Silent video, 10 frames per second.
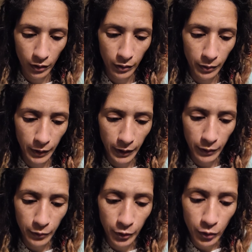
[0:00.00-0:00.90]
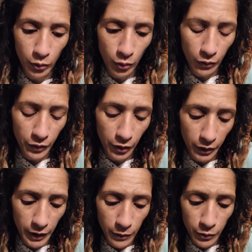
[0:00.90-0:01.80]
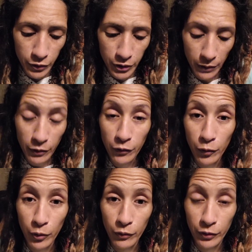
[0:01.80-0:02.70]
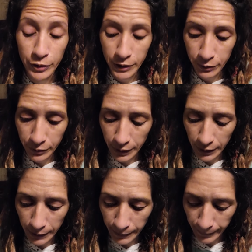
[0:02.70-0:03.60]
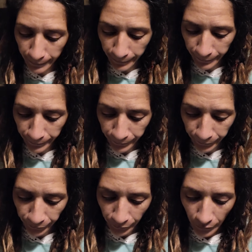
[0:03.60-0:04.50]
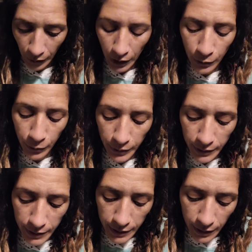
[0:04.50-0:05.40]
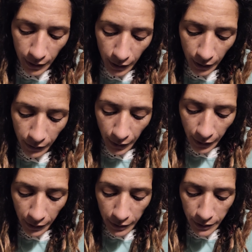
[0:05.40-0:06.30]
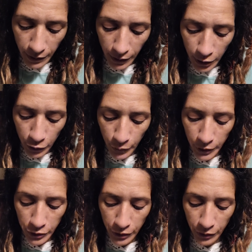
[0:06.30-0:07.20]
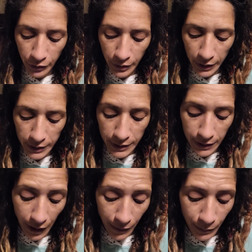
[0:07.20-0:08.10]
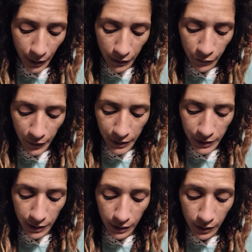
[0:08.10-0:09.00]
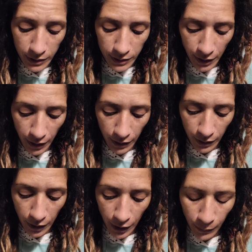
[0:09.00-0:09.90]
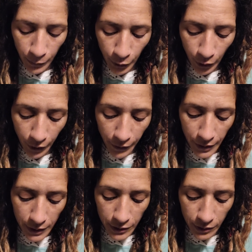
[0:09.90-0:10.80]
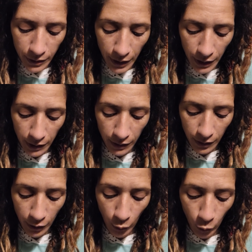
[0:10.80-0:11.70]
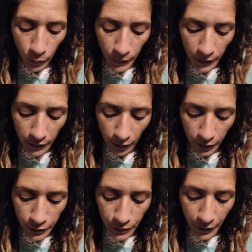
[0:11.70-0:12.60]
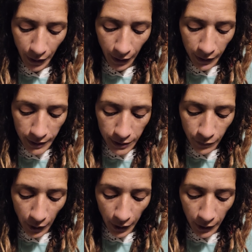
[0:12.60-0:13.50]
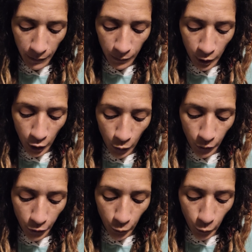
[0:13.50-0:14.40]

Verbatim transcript: All right, we're going to go over now Hebrews chapter 4, verse 13. And it reads, Neither is there any creature that is not manifest in his sight, but all things are naked and open unto the eyes of him with